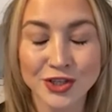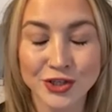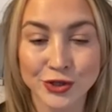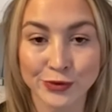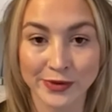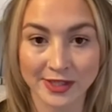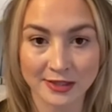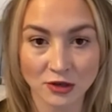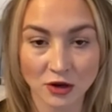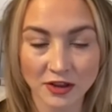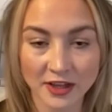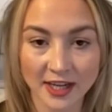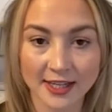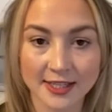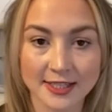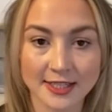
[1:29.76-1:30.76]
To install
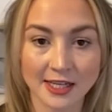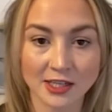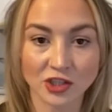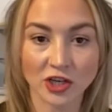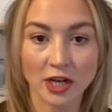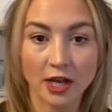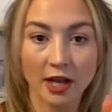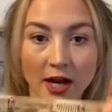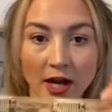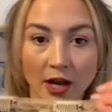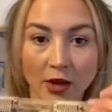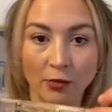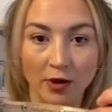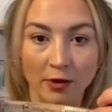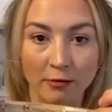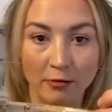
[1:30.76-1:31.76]
the extension,
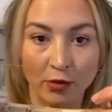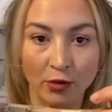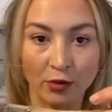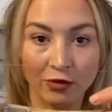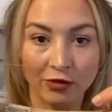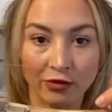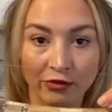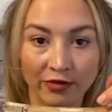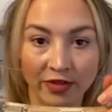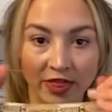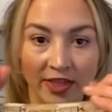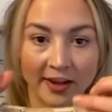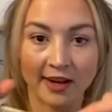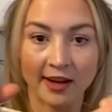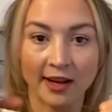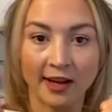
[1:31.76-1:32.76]
you want to move
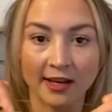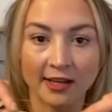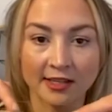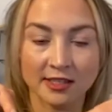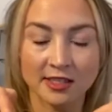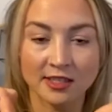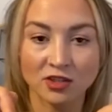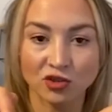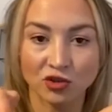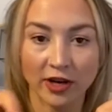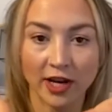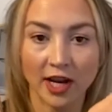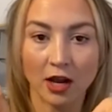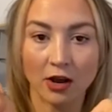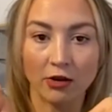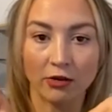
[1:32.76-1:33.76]
the
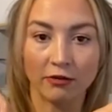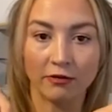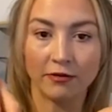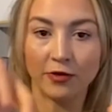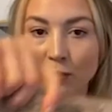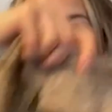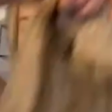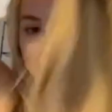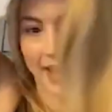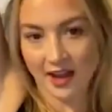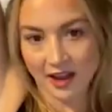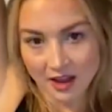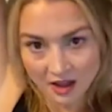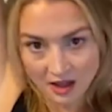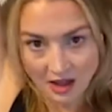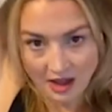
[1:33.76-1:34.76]
string out of the
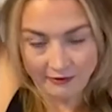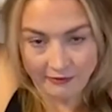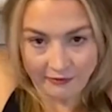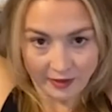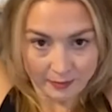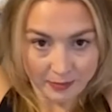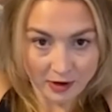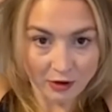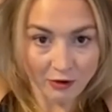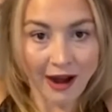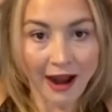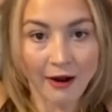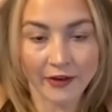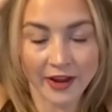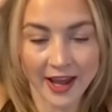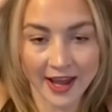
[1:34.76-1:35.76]
way. I flip it
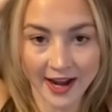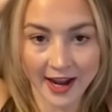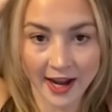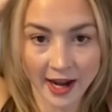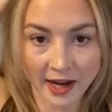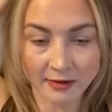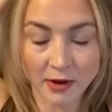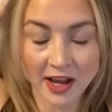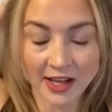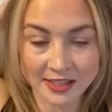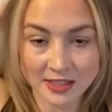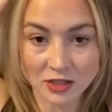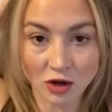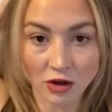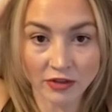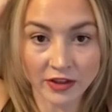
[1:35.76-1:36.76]
around and I
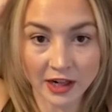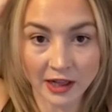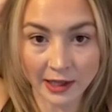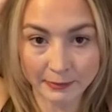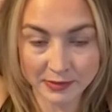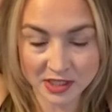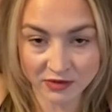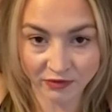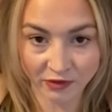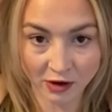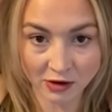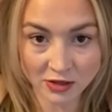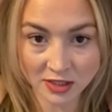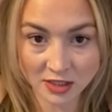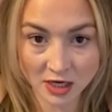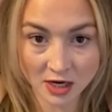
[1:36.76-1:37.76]
install the clips
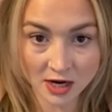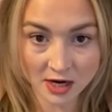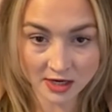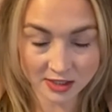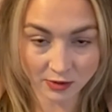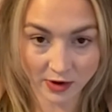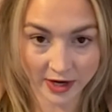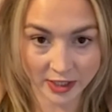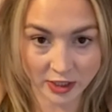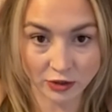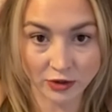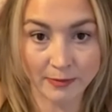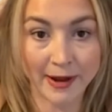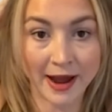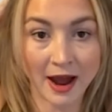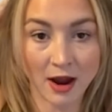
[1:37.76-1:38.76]
first. So I do
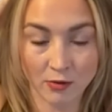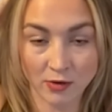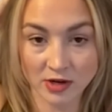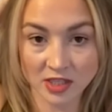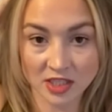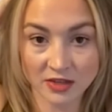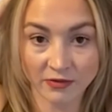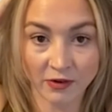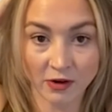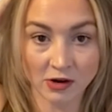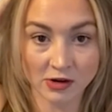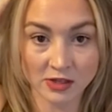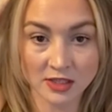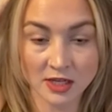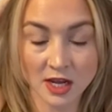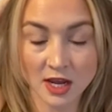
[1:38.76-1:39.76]
the back ones
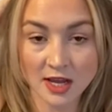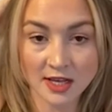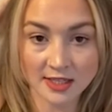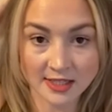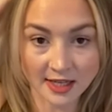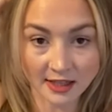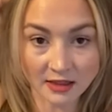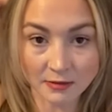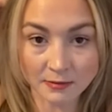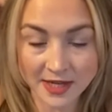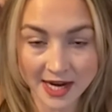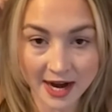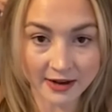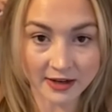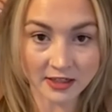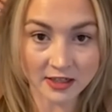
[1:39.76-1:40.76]
first, sink them
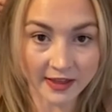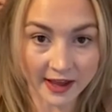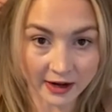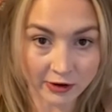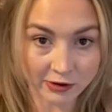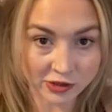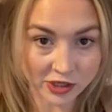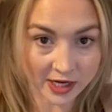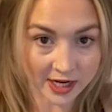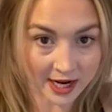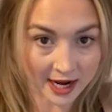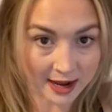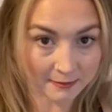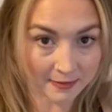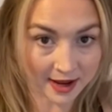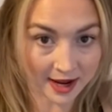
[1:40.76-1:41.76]
down into that cushioning
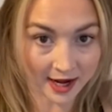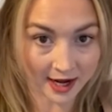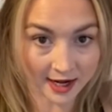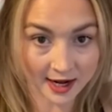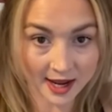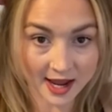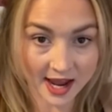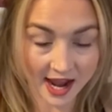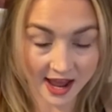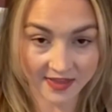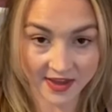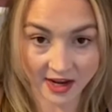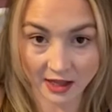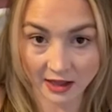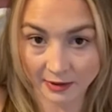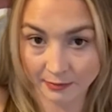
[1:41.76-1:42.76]
I made, and
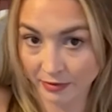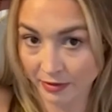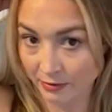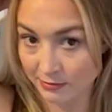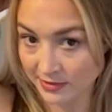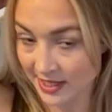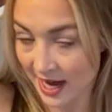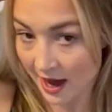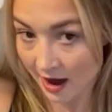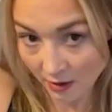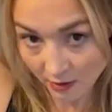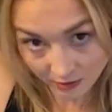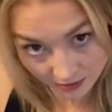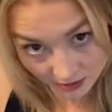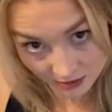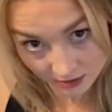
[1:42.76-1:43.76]
then clip them
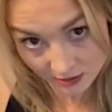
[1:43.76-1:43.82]
down.